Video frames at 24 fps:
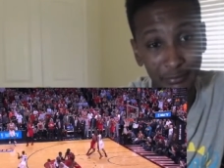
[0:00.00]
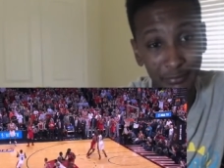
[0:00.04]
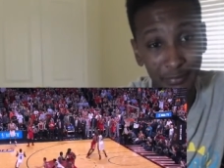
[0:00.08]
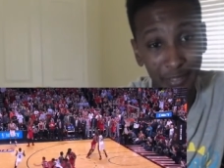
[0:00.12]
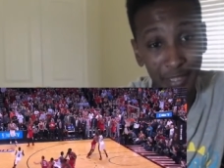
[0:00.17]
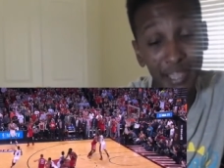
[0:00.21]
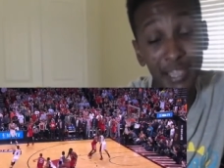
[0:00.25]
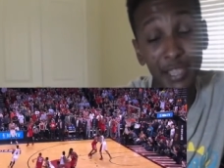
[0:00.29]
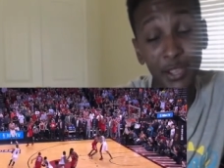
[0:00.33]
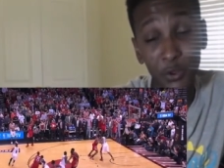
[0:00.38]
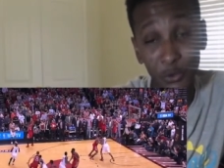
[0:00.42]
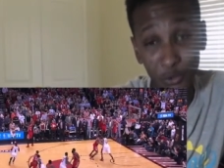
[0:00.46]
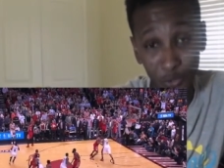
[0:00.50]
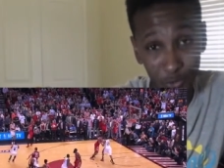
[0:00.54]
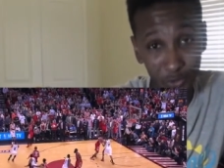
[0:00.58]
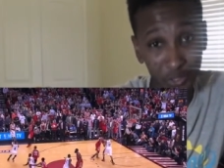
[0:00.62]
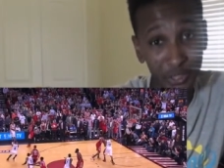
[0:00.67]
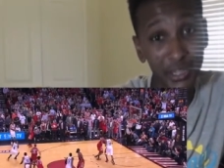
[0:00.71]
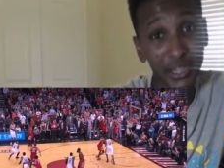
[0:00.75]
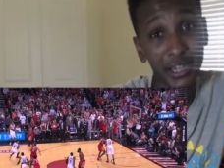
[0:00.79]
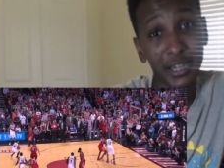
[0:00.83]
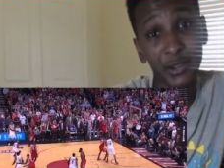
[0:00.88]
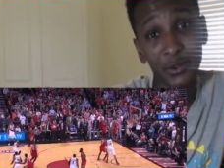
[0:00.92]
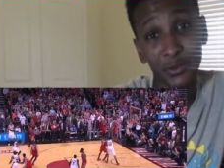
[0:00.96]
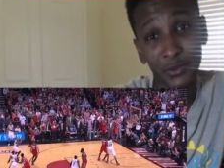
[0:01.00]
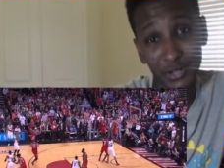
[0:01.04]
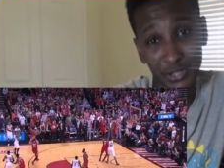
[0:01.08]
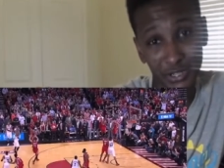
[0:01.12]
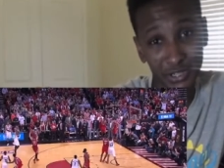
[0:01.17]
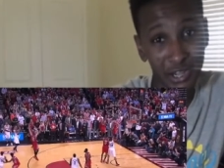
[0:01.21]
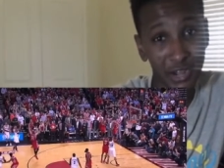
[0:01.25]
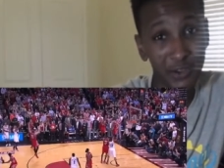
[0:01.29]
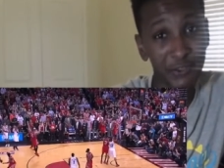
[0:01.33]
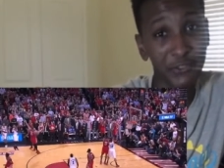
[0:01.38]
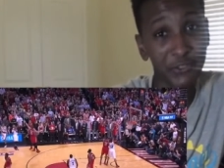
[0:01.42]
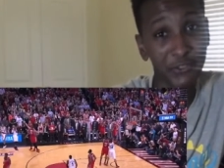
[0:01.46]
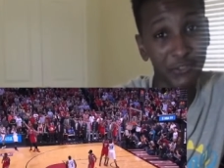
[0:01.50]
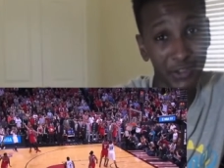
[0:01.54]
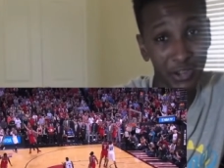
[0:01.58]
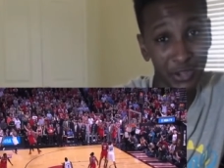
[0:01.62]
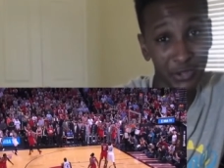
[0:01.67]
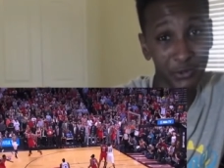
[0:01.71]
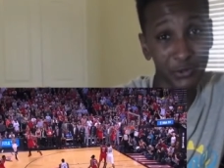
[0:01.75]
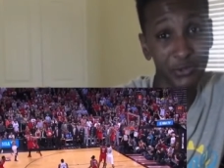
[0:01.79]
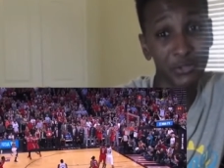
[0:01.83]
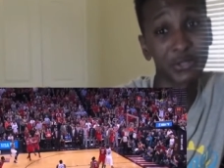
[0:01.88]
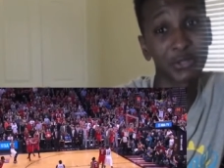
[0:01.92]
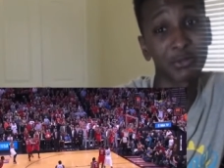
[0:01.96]
He gonna do it again in Western Conference
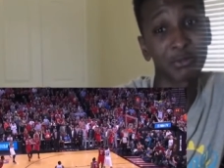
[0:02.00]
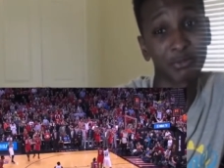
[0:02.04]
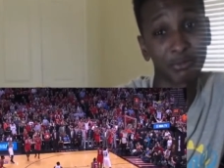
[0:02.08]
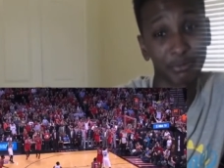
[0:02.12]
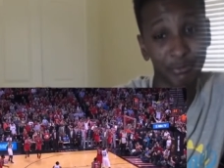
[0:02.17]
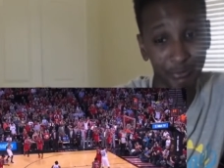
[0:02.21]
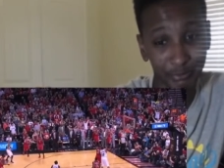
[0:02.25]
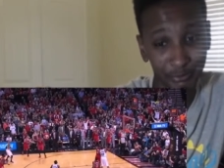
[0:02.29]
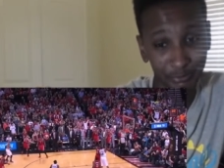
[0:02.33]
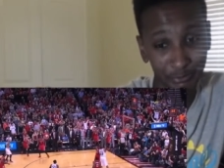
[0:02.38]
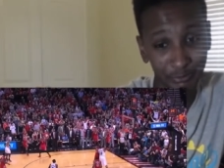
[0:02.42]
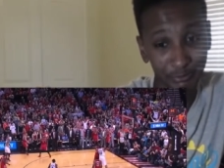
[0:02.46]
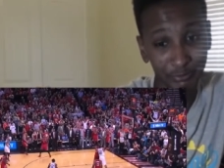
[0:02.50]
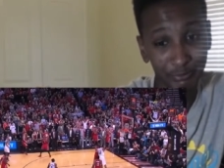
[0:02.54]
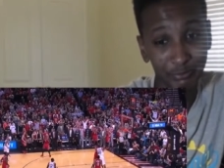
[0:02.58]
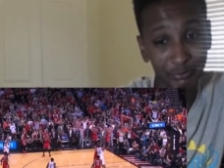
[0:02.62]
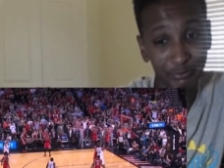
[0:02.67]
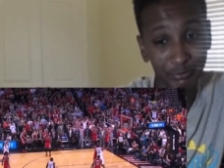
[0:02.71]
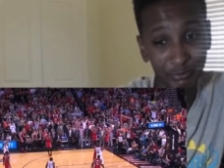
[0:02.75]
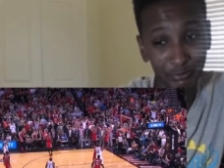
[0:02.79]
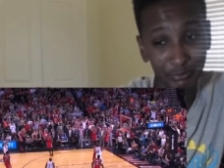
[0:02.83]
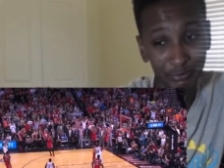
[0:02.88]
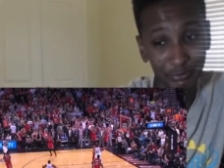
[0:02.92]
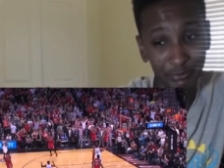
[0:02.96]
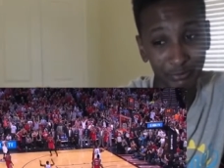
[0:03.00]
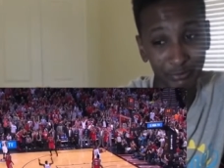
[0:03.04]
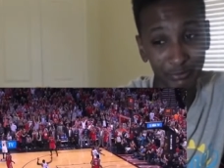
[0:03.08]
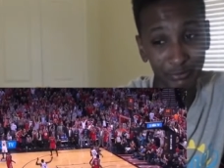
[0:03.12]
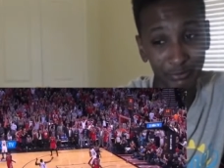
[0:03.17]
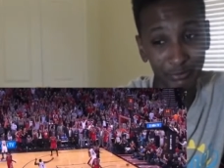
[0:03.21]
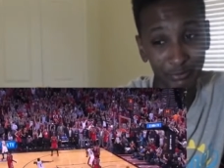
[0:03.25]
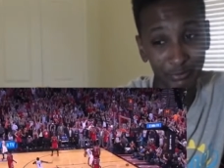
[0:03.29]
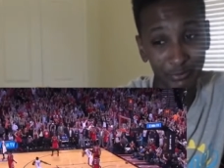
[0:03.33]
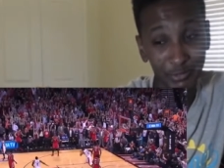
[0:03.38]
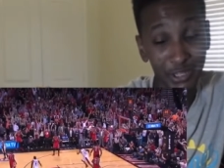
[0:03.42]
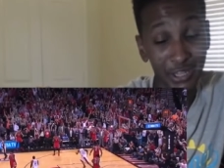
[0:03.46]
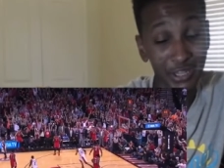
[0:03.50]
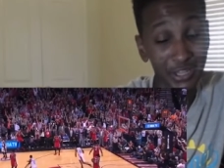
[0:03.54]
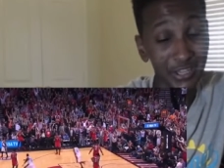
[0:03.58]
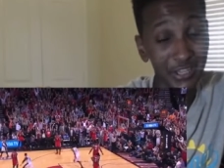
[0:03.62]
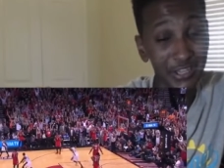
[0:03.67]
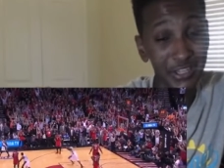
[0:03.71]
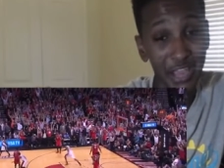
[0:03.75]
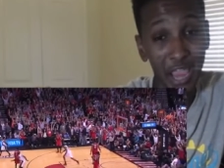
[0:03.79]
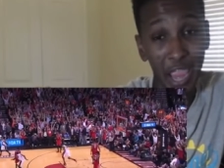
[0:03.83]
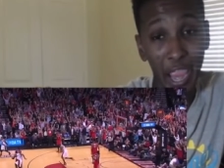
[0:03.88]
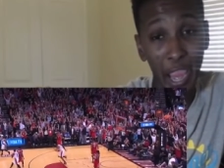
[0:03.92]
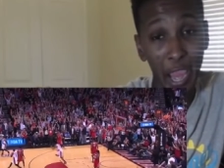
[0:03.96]
Finals. The
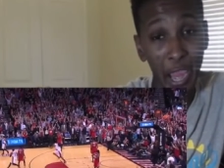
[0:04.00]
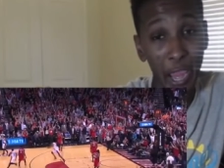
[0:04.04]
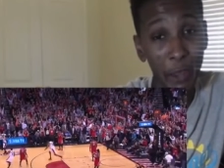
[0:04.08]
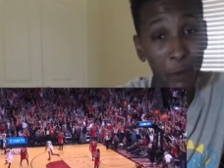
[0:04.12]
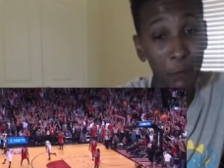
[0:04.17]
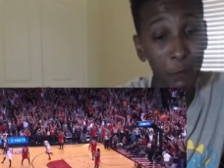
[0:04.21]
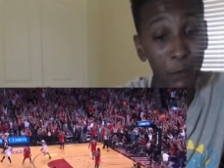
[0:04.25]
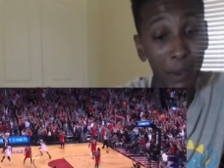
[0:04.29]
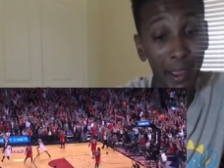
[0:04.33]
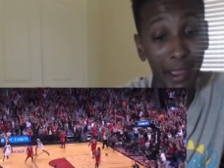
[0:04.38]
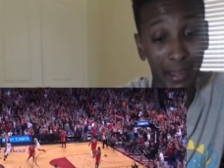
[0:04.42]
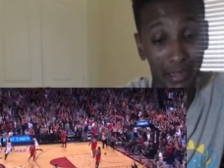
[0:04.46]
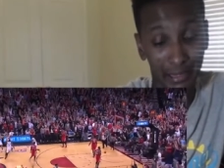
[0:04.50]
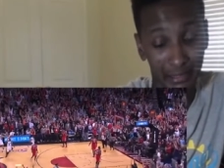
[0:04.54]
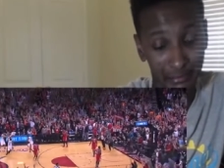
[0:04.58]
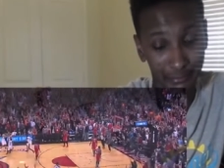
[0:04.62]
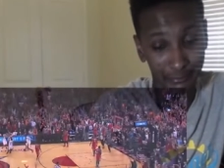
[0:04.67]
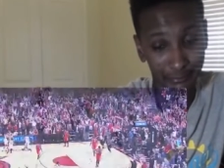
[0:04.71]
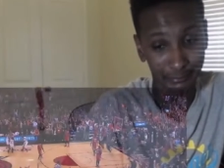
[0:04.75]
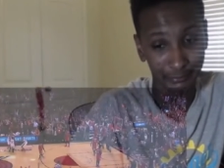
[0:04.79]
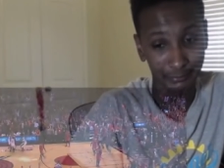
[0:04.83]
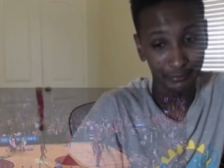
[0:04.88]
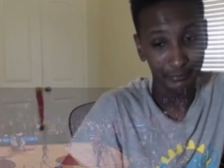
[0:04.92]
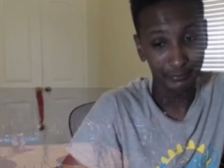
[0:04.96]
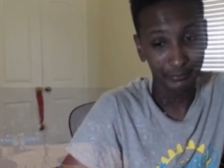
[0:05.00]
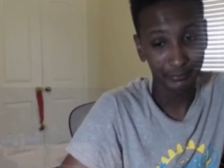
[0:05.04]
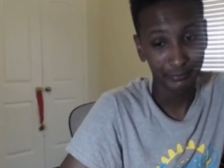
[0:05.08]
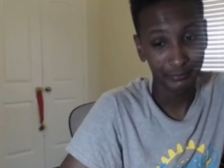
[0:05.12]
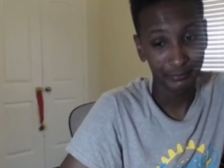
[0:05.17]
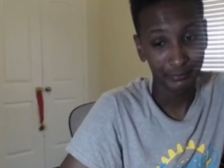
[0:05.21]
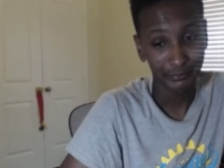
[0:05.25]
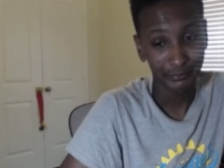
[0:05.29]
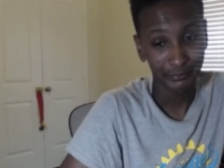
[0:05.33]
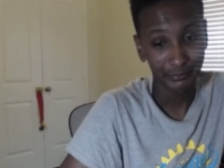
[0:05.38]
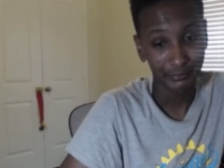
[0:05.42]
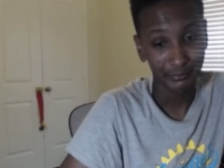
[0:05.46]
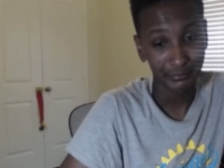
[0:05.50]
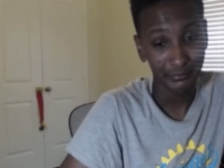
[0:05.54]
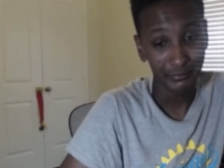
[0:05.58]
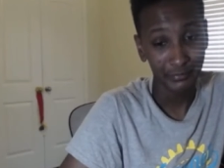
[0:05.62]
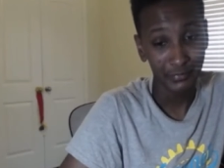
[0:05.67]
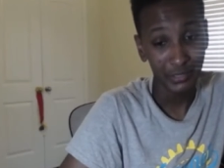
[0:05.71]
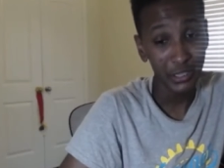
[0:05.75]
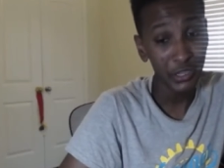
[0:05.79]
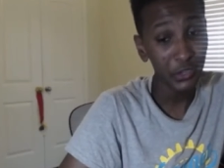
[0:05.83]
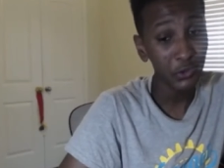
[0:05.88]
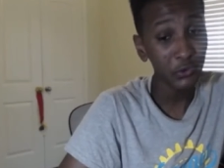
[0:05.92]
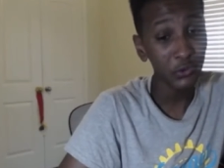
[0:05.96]
same way.
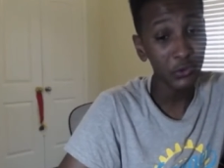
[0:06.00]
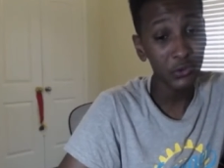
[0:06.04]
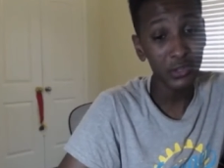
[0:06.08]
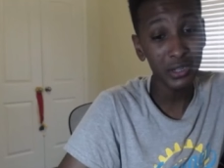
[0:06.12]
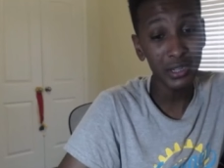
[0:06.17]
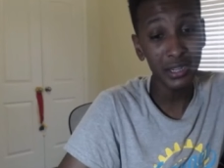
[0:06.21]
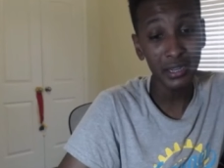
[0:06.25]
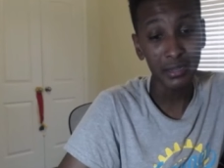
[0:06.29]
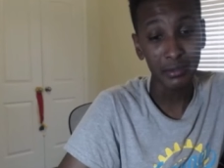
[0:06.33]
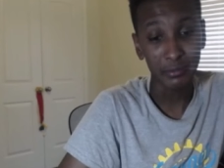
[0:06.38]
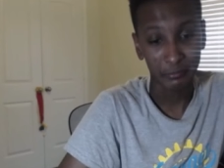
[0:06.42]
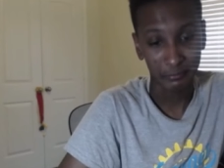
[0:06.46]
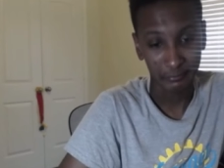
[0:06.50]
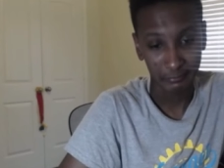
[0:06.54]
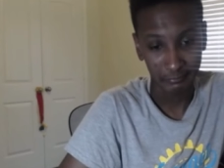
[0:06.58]
He gonna do it again.